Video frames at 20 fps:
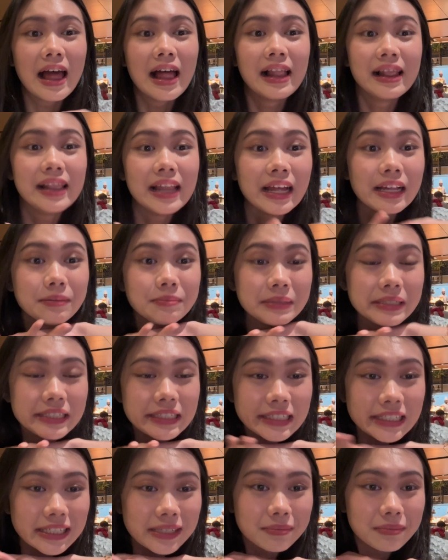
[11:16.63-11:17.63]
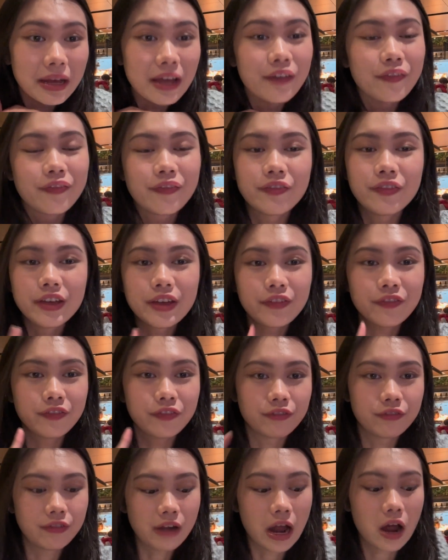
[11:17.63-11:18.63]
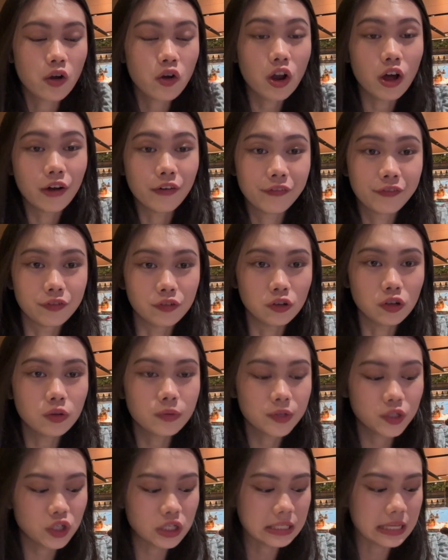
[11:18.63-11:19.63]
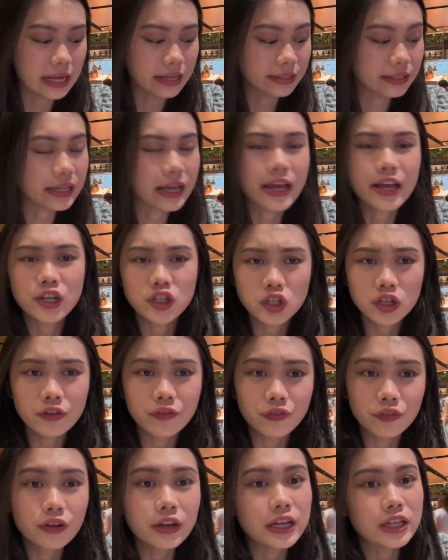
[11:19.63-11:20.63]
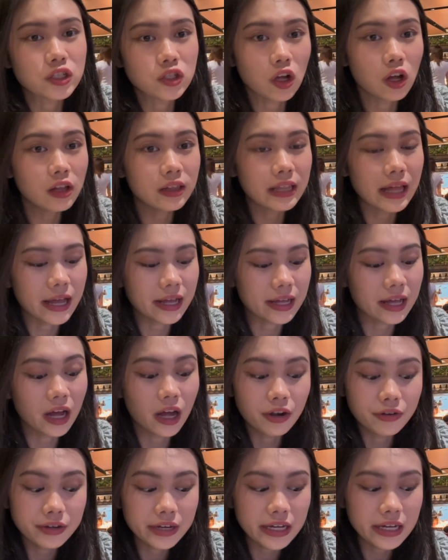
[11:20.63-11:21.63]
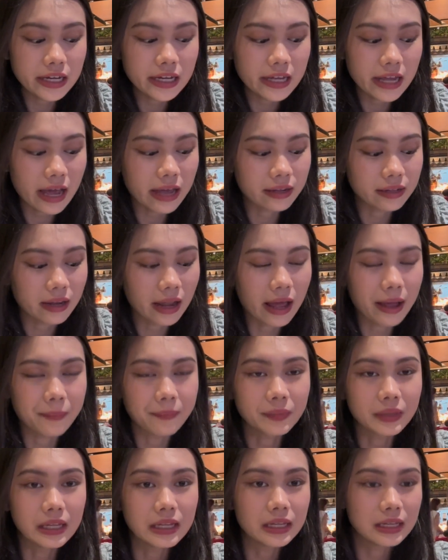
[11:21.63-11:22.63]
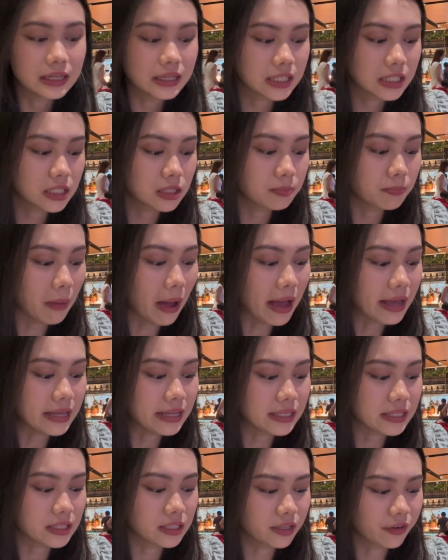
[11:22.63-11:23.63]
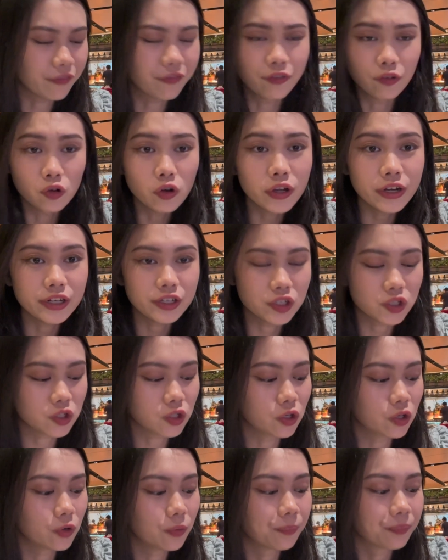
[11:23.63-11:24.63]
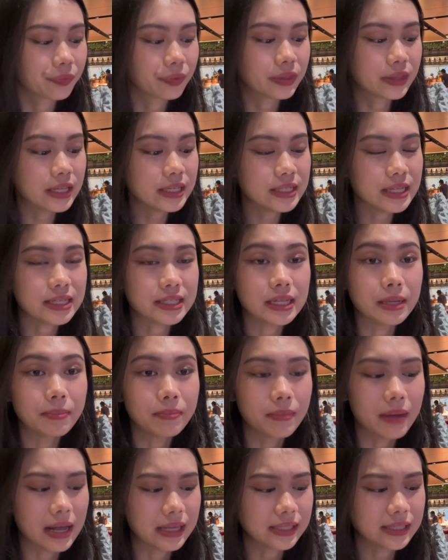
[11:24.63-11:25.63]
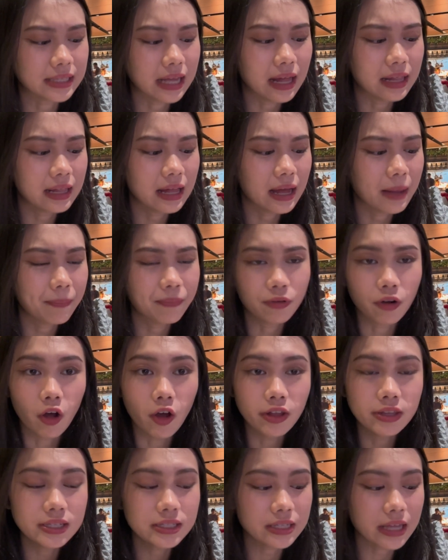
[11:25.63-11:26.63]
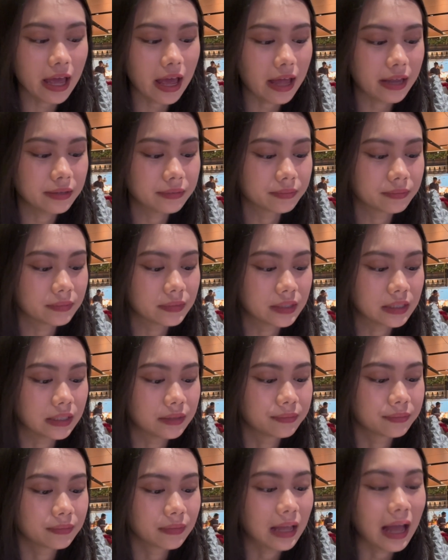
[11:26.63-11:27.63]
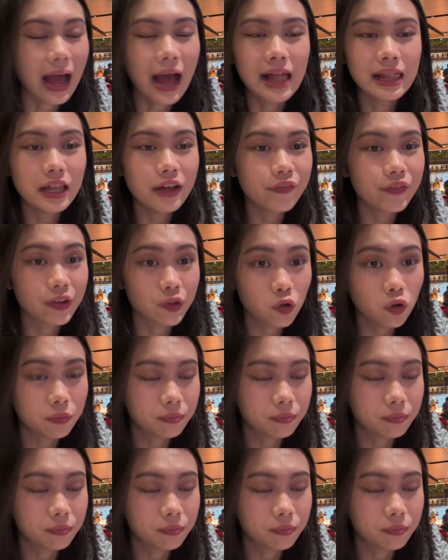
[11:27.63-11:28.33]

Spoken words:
Let me eat my fifth round of food, which is like the Asian food. It's all like curry and like spiced food. So this is the masala prawns, and I love a good